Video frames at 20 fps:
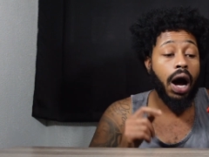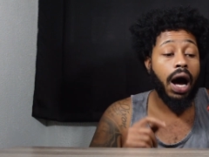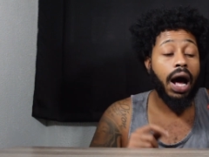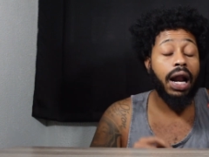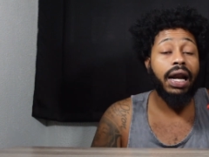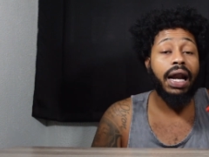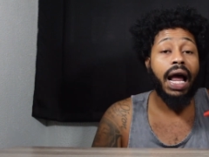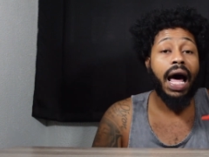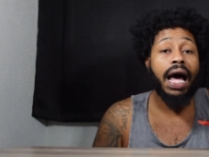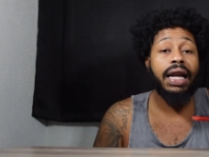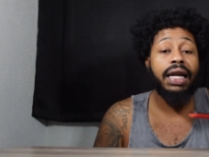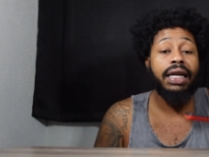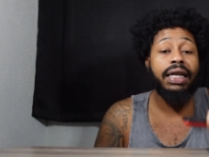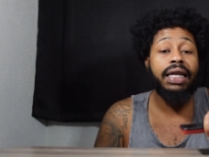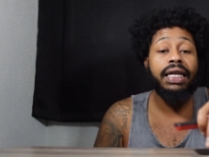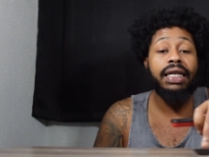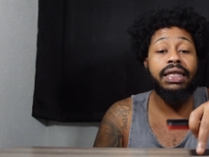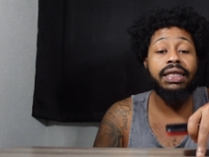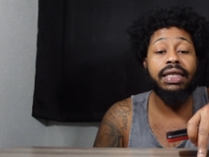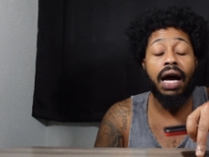A lot of
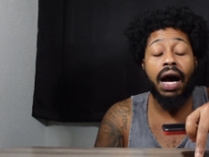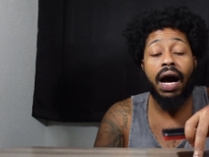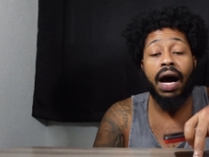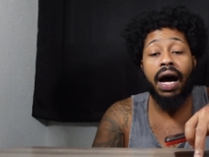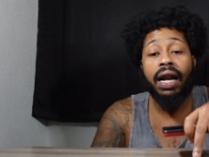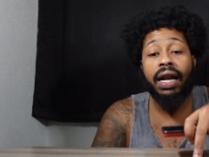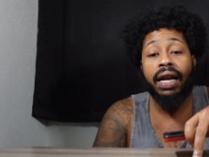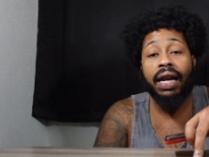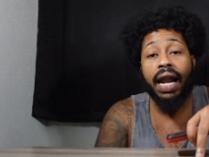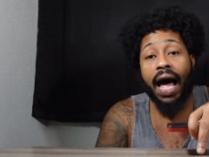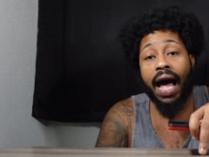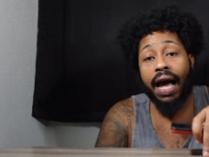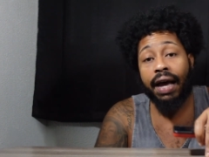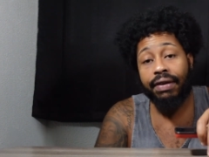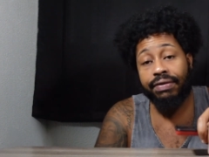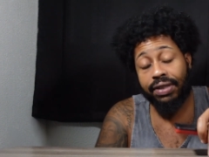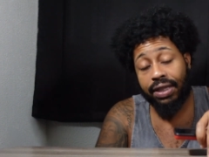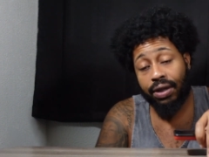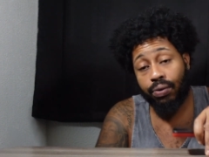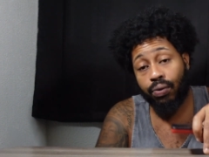these uh,
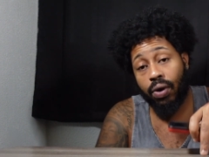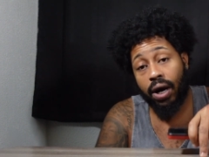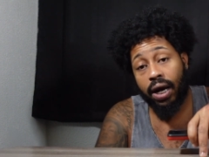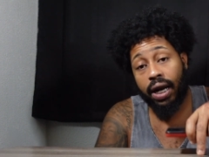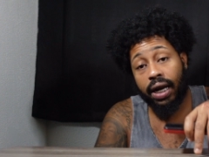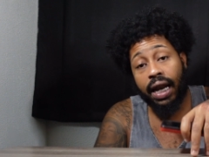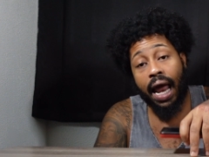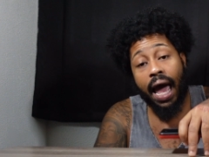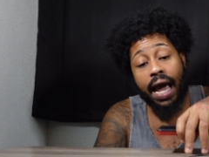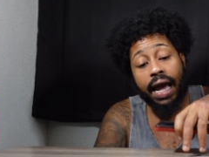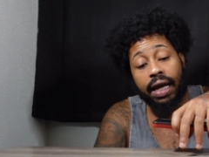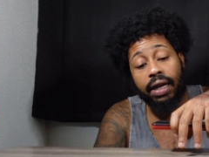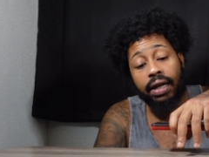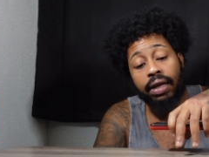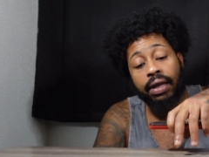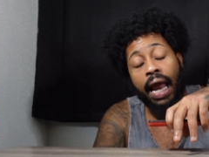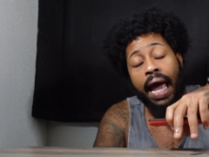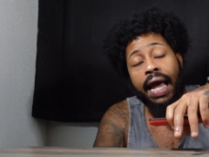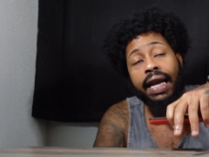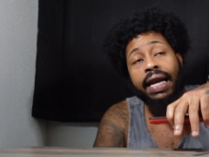lives and what like
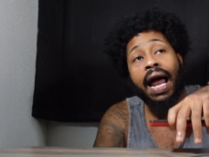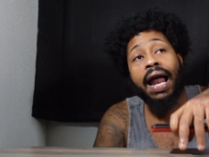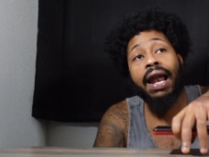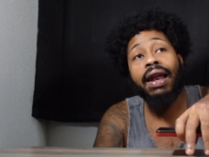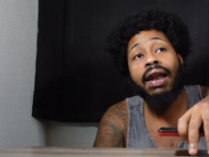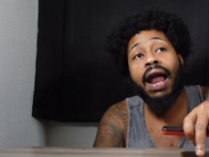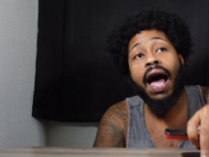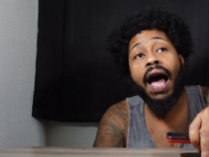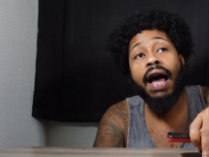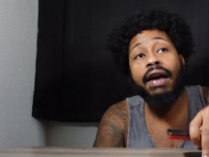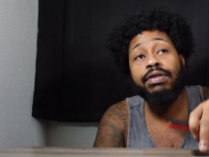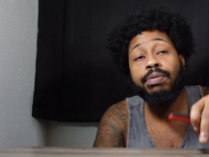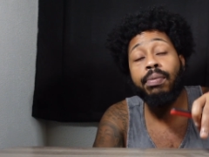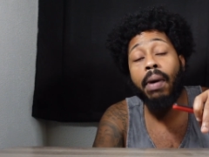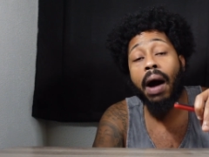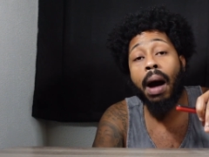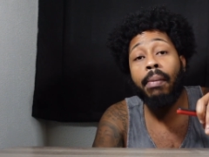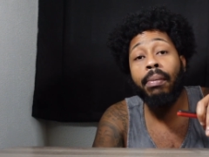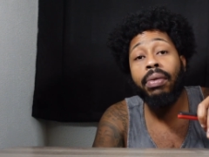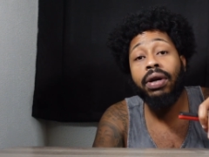like not lives,
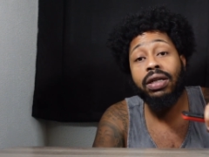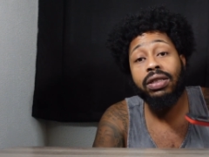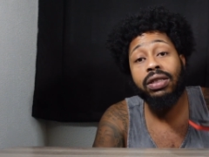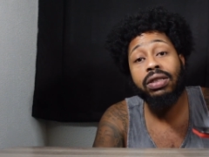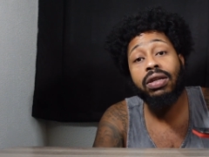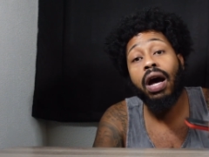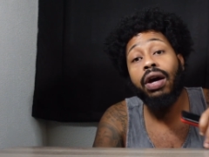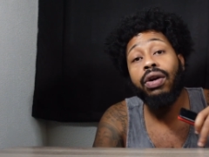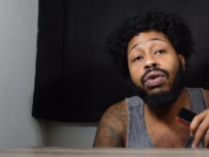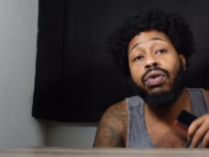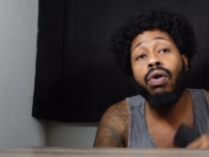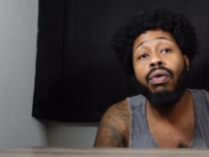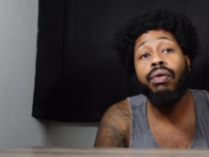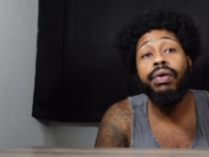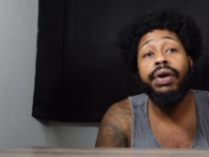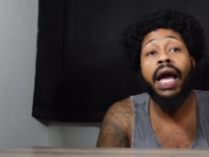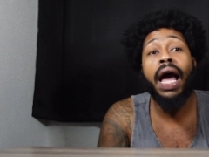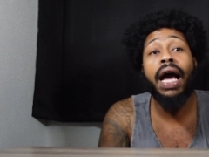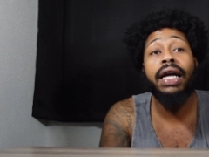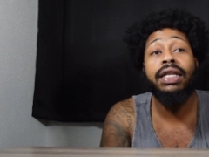but I'm gonna start doing
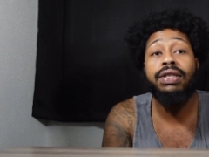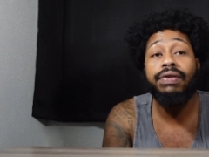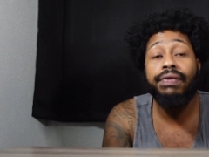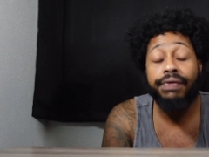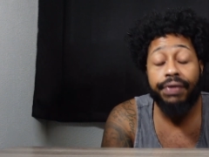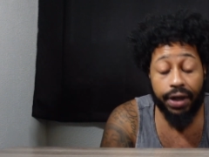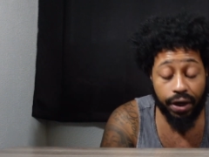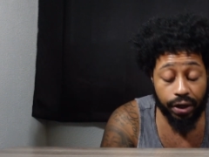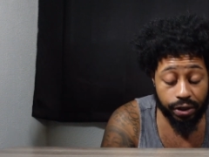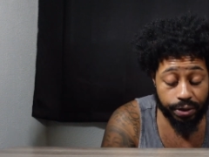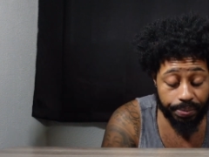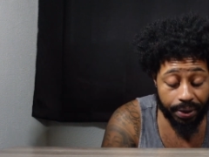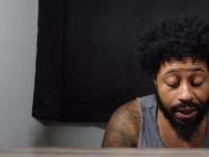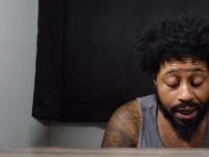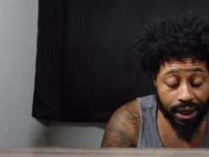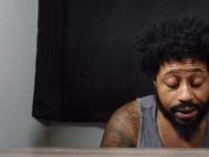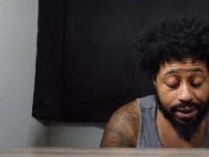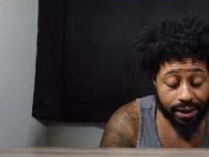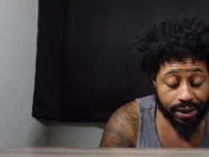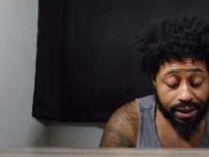reaction videos
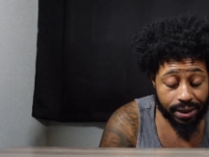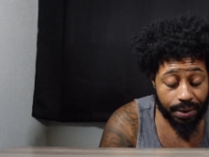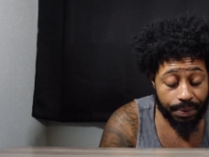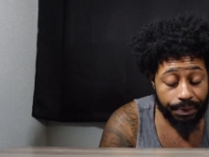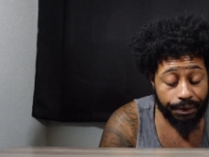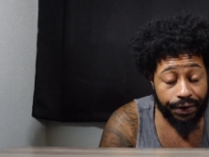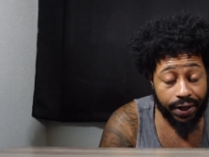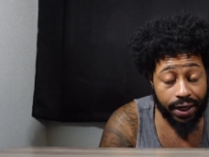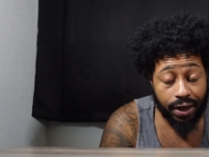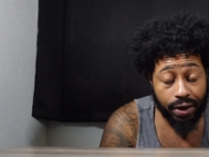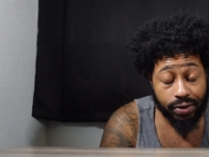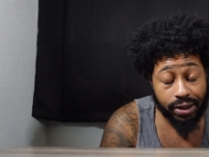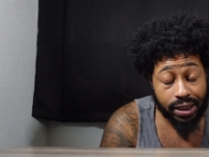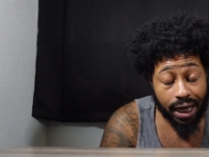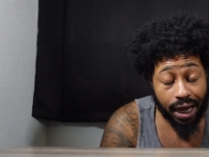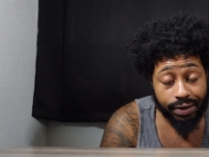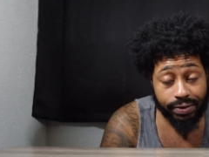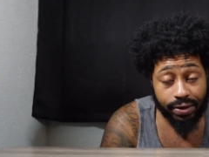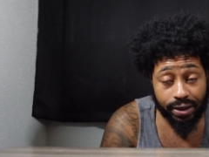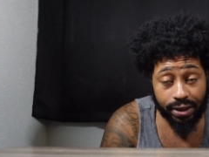because there's some videos
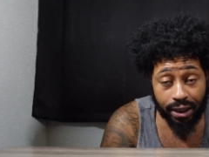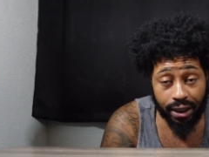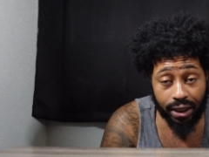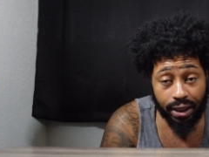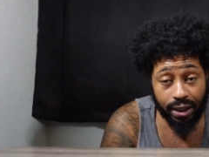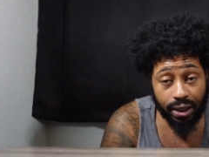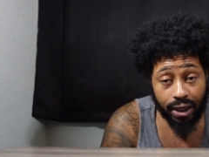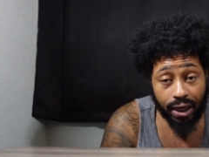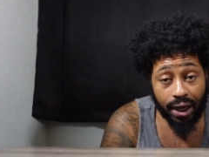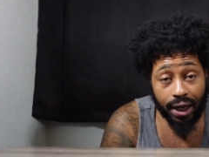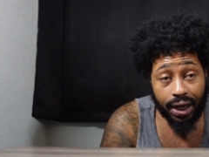I've seen